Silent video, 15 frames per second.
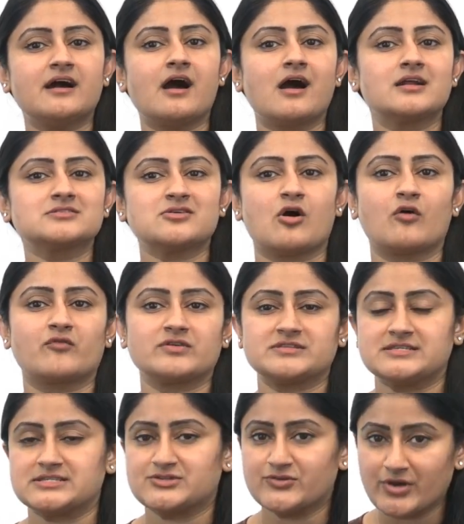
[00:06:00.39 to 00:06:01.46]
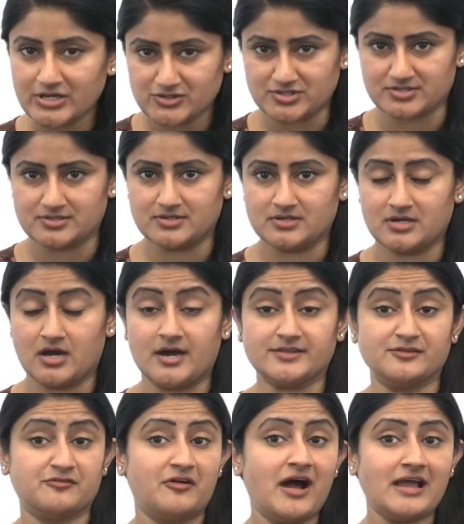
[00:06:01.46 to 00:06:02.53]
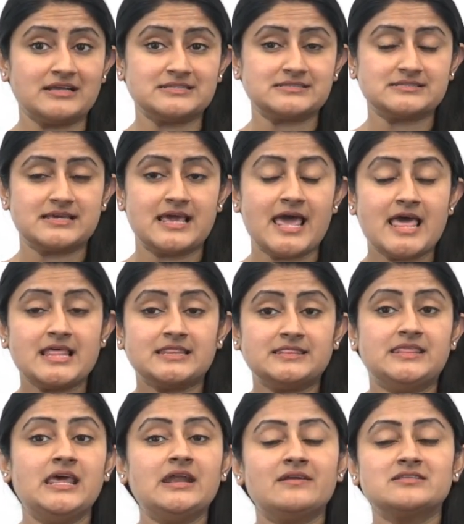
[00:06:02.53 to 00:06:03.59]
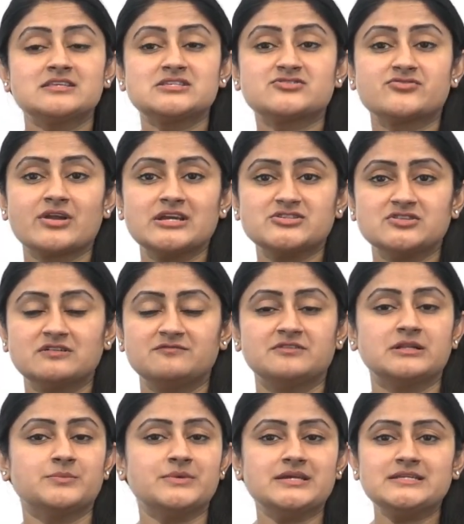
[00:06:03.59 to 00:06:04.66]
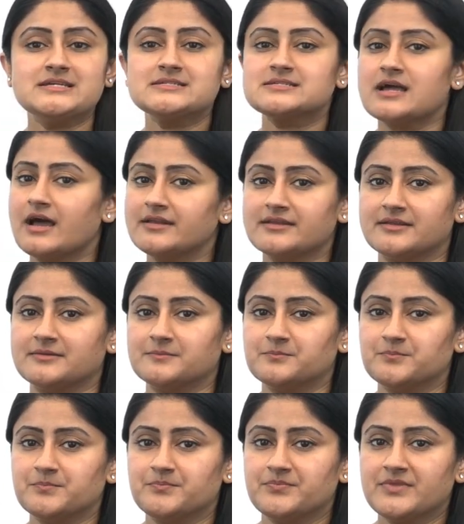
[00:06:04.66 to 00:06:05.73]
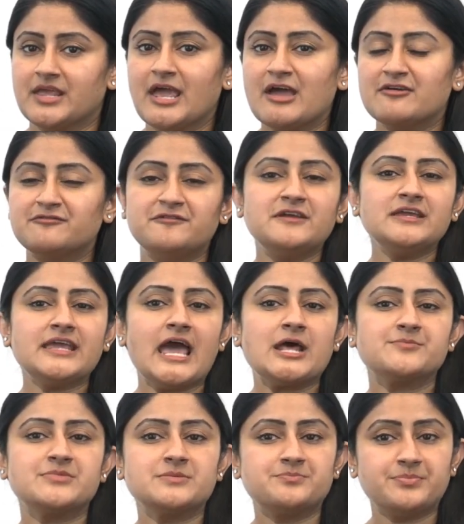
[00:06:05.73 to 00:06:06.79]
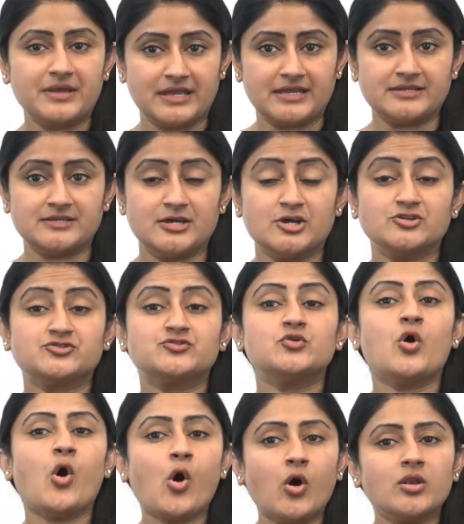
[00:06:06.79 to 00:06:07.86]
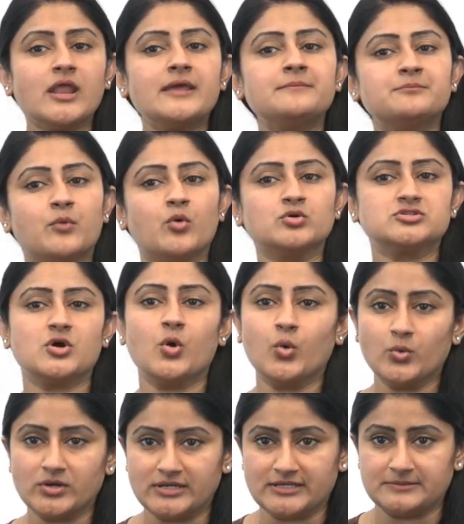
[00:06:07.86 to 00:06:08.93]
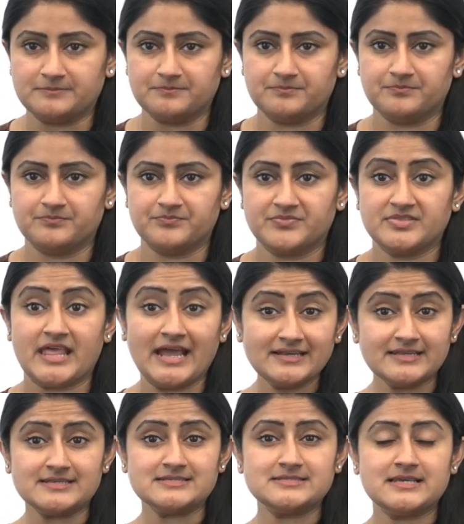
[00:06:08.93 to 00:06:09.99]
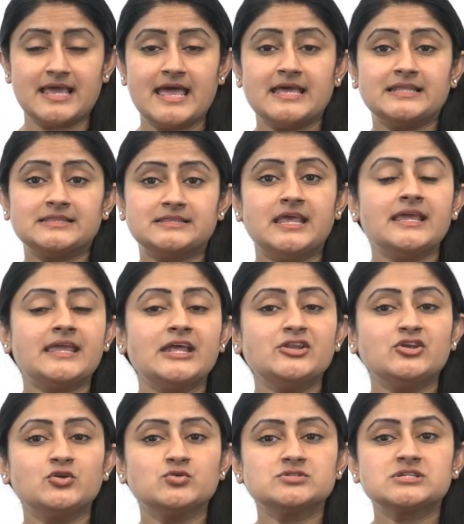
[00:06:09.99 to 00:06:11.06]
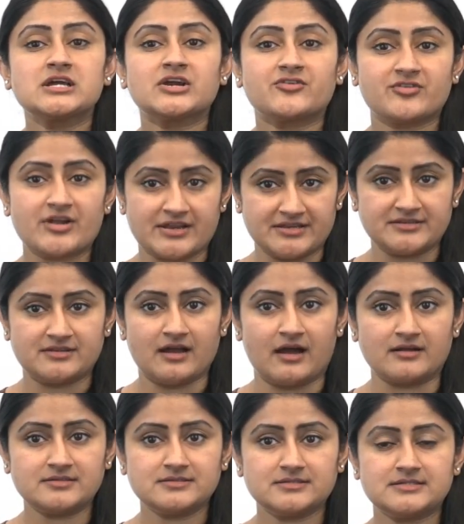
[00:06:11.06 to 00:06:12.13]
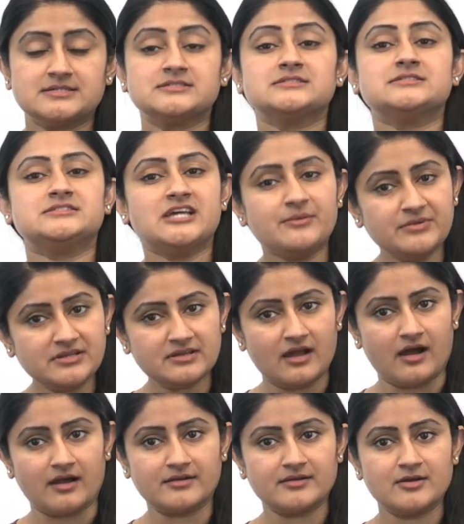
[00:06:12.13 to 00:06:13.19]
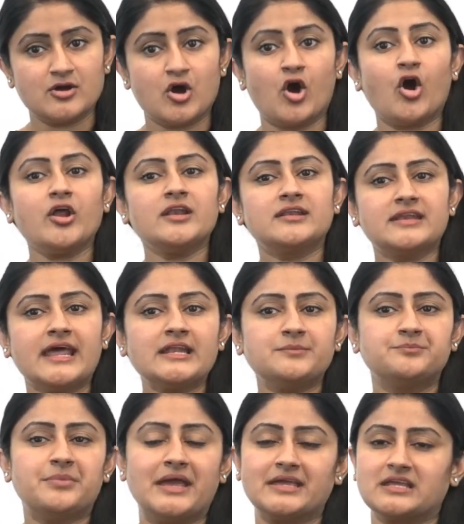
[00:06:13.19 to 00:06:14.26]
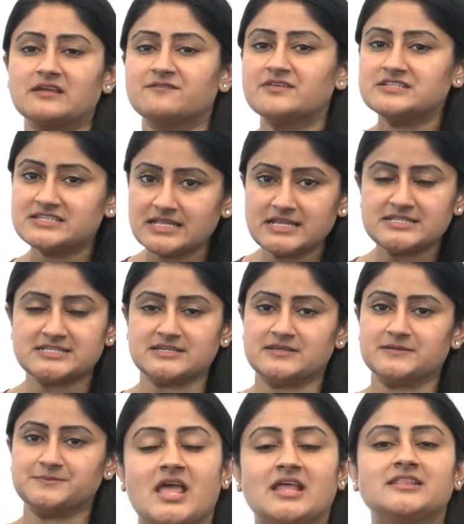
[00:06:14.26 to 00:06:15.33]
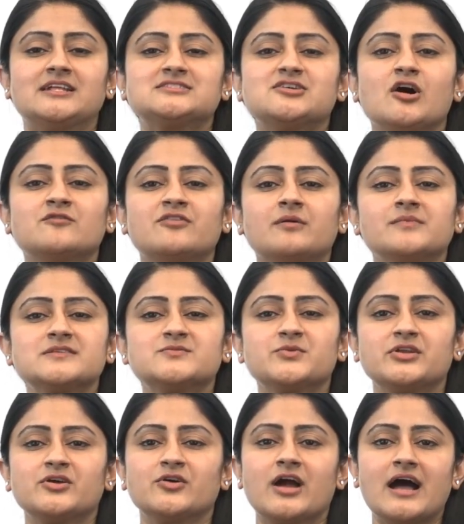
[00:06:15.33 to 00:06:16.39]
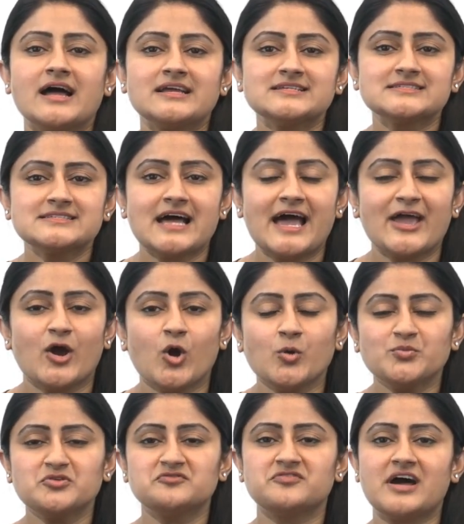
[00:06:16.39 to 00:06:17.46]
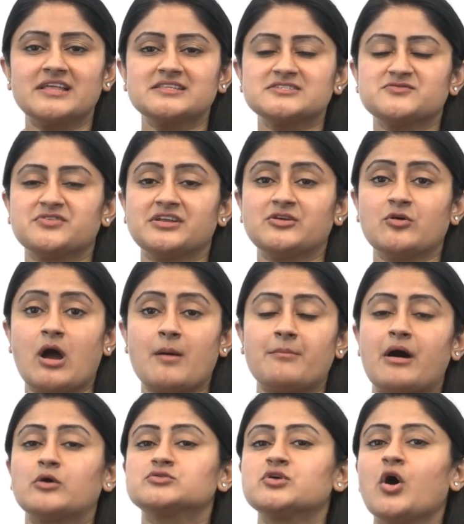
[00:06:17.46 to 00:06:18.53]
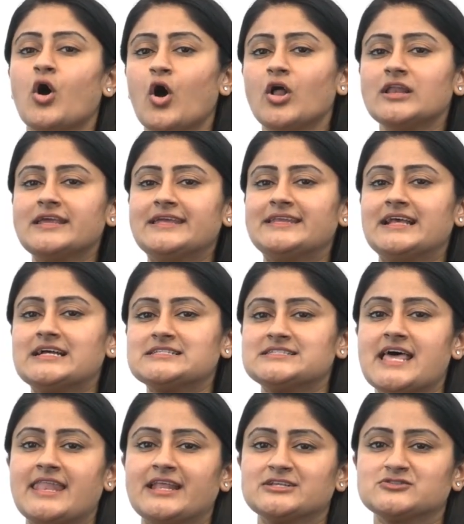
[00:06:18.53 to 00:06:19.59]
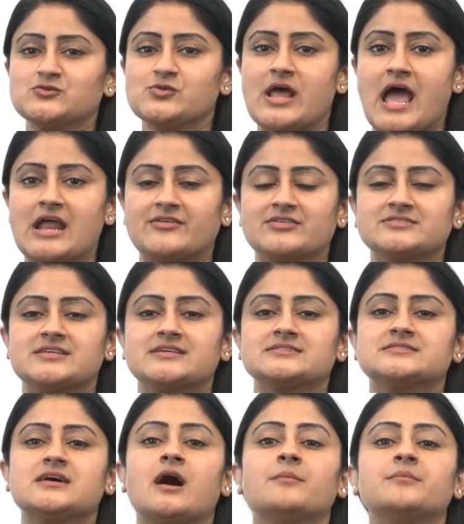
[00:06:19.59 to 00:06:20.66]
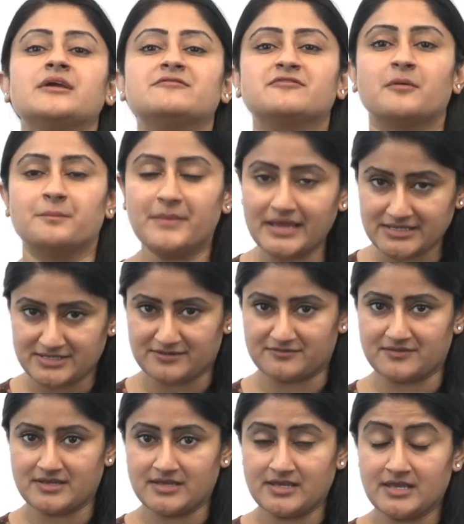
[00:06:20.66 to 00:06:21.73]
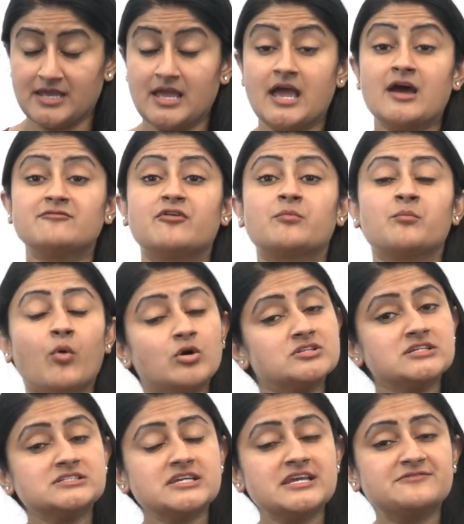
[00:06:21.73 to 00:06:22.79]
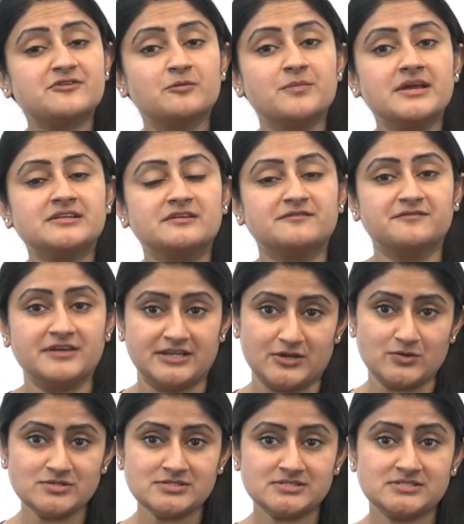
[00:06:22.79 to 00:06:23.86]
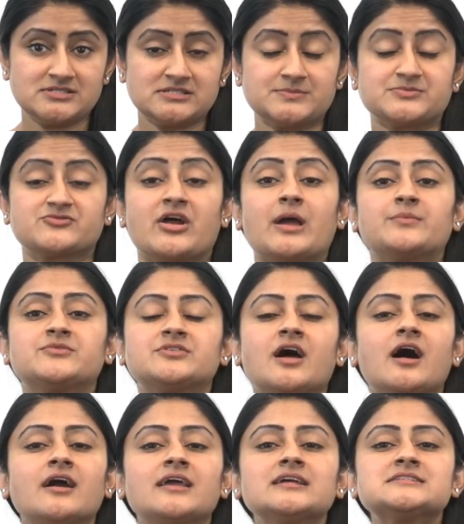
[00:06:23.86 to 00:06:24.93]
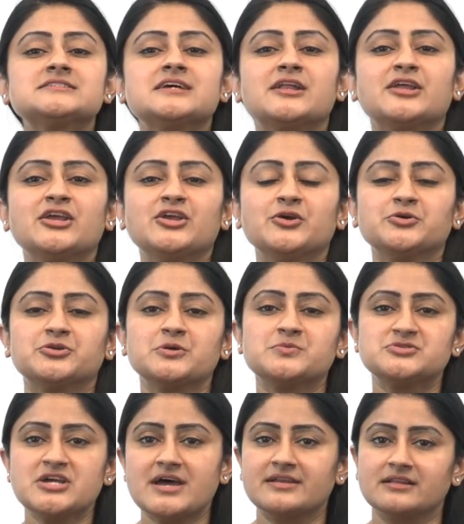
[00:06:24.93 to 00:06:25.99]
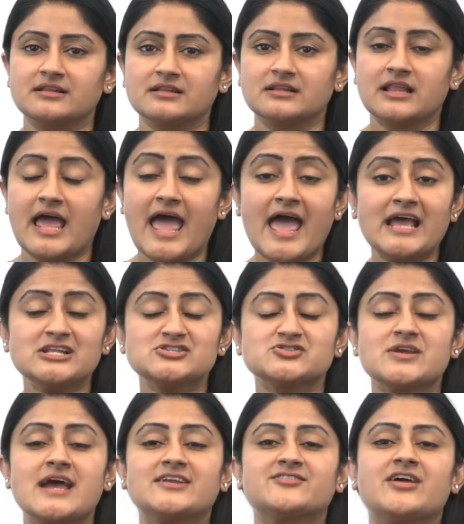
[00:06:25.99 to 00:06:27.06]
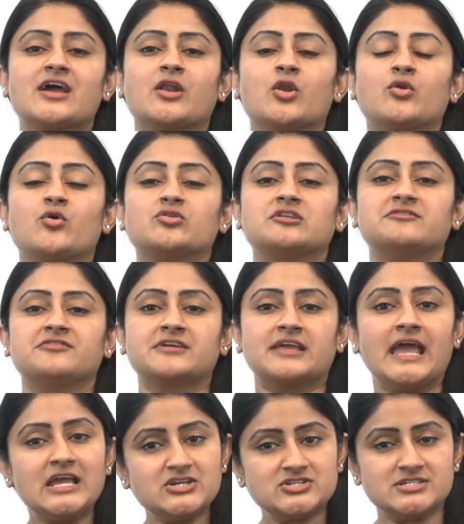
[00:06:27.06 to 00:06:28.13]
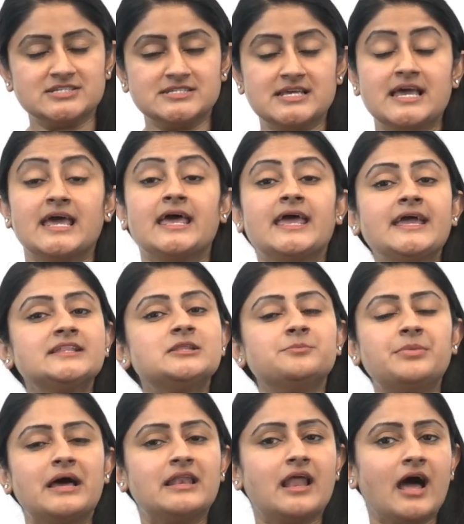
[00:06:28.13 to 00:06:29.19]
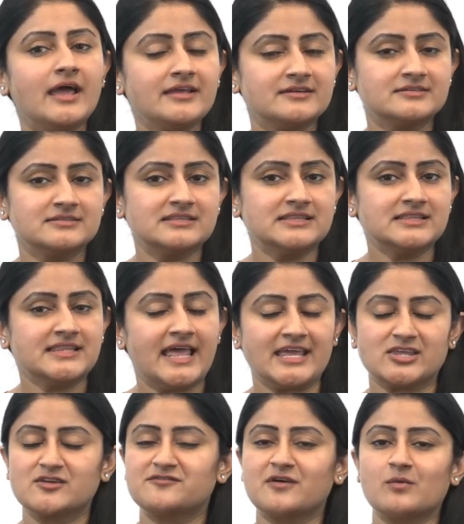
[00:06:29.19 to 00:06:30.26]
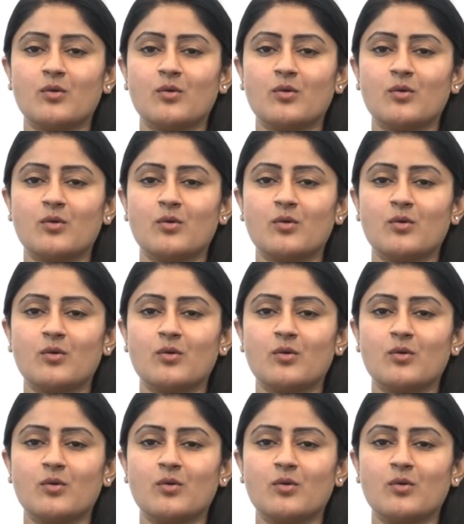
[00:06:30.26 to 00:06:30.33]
hours of registration, otherwise their registration will be discarded. Fee can be paid through online mode only. That is, they can use credit card, debit card or net banking facility. That's all from this video, guys. I hope you find this video about All India Sainik School entrance exam informative. For more such informative videos, subscribe Target Study YouTube channel. And to get regular notification, hit the bell icon. Thank you for